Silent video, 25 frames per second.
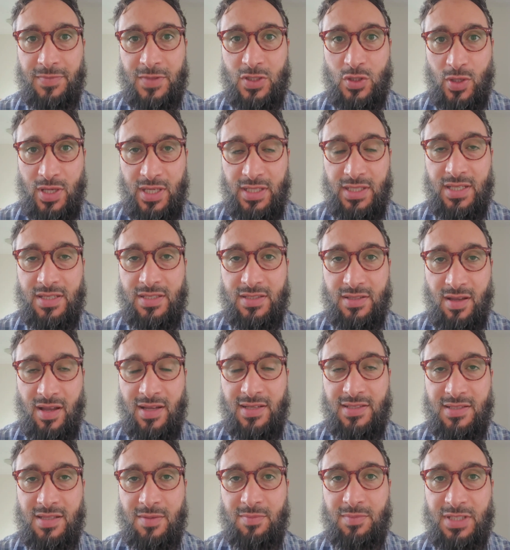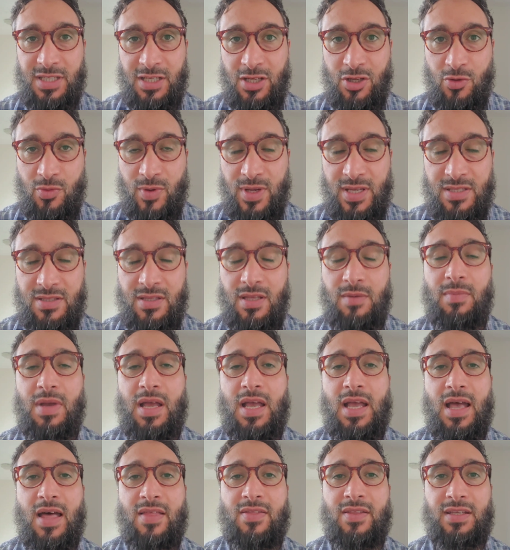So He decides them, decrees them,
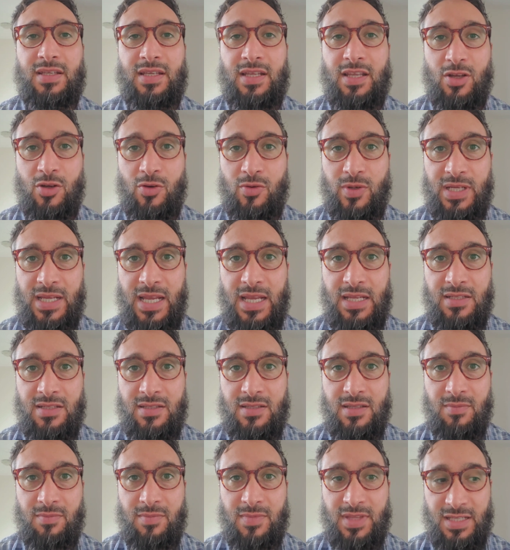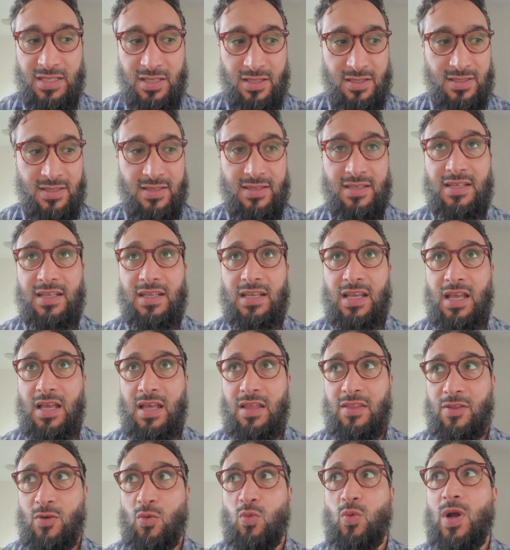and then He creates them. This is the,
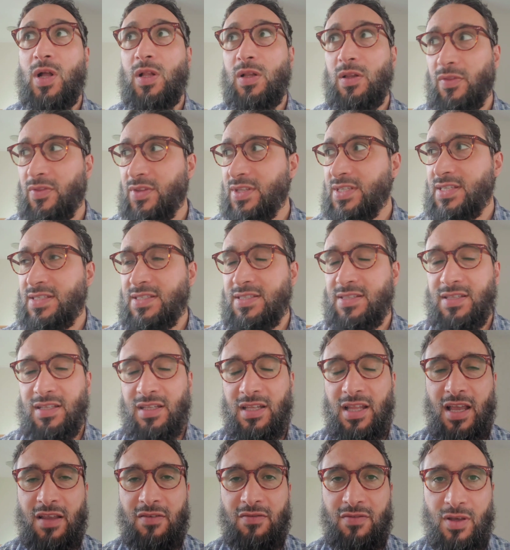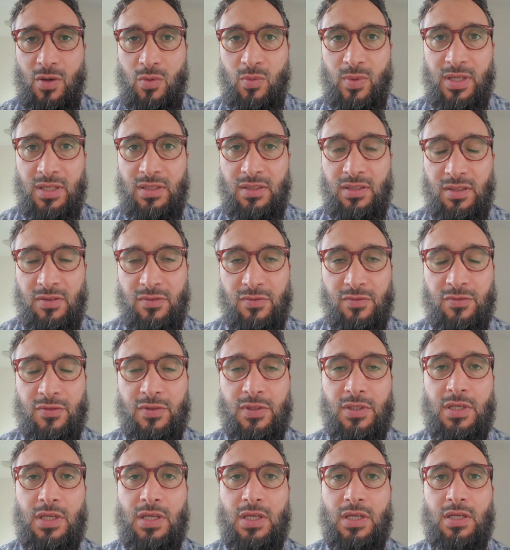the world, this is the life that we live.
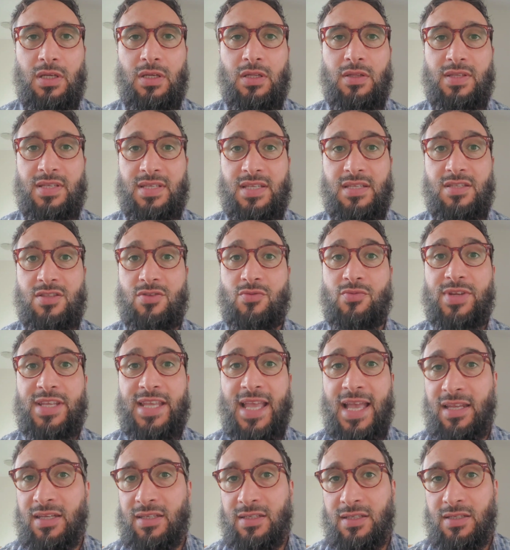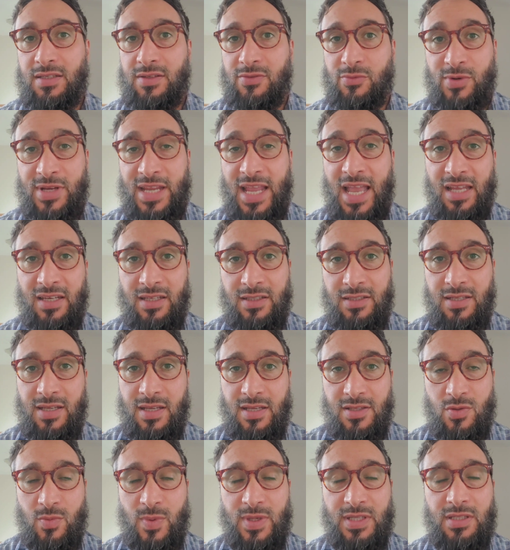This is the reali-
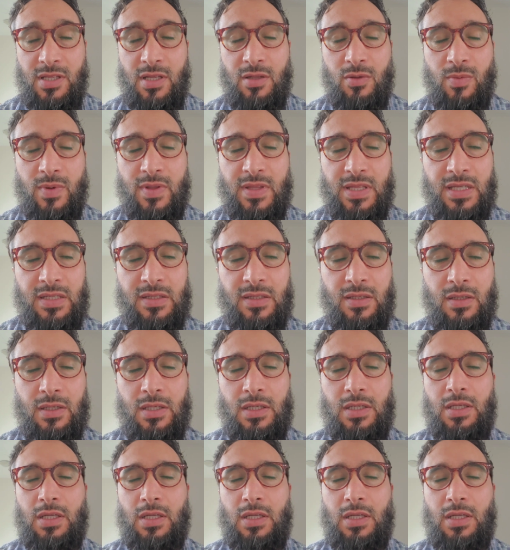reality as we deal with it.